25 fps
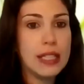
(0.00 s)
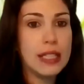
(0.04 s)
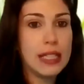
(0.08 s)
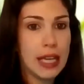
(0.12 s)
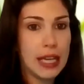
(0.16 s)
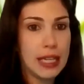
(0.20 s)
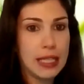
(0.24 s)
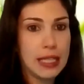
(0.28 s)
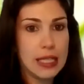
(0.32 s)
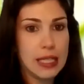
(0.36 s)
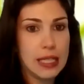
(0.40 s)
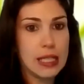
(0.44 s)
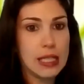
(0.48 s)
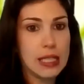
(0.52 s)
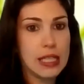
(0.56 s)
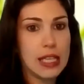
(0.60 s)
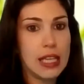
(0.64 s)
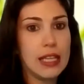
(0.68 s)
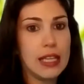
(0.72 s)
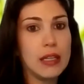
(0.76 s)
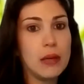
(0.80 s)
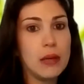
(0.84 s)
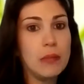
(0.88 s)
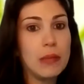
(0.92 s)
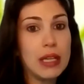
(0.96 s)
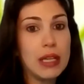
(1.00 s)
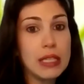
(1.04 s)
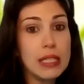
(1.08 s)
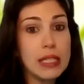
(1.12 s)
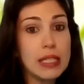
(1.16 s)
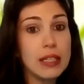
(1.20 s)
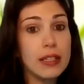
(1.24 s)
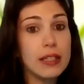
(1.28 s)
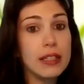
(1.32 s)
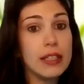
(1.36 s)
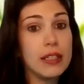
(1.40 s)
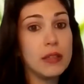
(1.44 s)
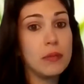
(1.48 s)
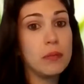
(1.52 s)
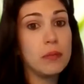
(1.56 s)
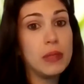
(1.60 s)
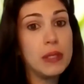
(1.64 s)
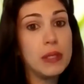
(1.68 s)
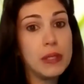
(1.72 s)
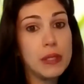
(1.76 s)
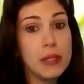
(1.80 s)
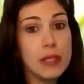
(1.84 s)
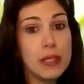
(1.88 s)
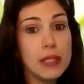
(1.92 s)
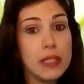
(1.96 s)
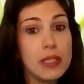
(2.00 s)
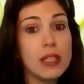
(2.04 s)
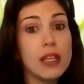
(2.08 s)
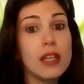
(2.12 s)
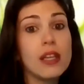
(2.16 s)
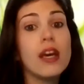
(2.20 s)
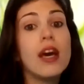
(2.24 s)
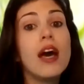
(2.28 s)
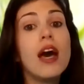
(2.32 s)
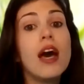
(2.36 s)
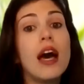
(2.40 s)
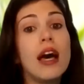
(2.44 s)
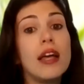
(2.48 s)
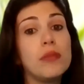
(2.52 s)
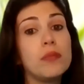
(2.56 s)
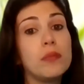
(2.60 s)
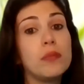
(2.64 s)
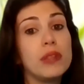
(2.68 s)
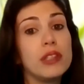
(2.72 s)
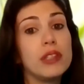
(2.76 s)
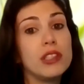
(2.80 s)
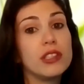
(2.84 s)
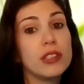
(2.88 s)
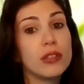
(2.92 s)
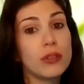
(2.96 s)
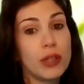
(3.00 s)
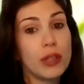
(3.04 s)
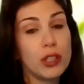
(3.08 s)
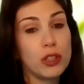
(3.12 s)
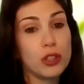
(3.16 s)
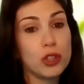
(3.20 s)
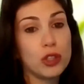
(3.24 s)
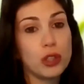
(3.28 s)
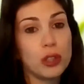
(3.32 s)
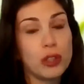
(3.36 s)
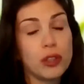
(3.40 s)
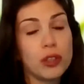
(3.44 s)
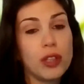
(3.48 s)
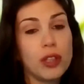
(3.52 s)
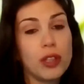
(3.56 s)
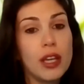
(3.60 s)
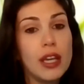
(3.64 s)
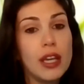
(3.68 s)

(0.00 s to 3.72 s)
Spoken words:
Sciences and a Master in Business Administration.